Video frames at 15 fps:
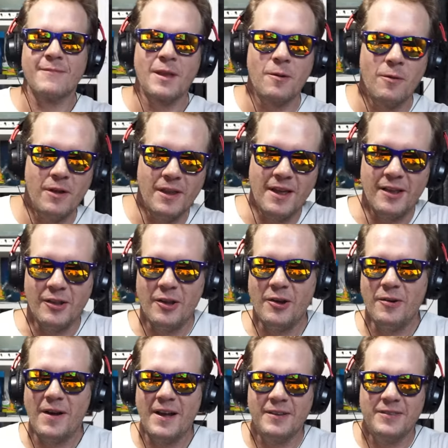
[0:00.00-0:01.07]
Well,
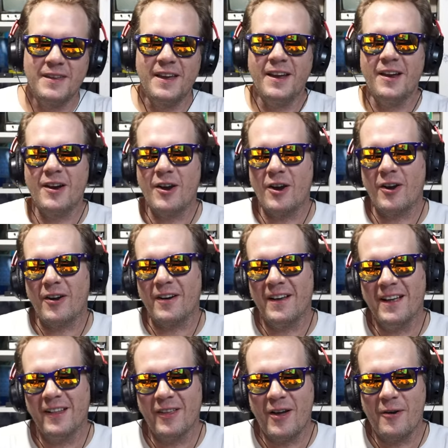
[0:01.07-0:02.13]
hello out there.
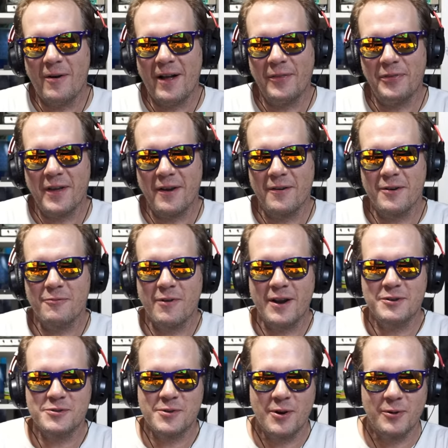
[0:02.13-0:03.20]
Hello out there in
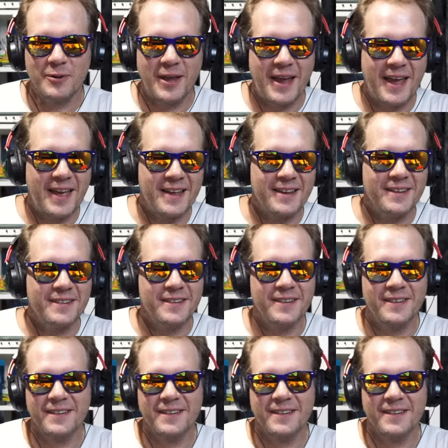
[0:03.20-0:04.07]
Retro Land.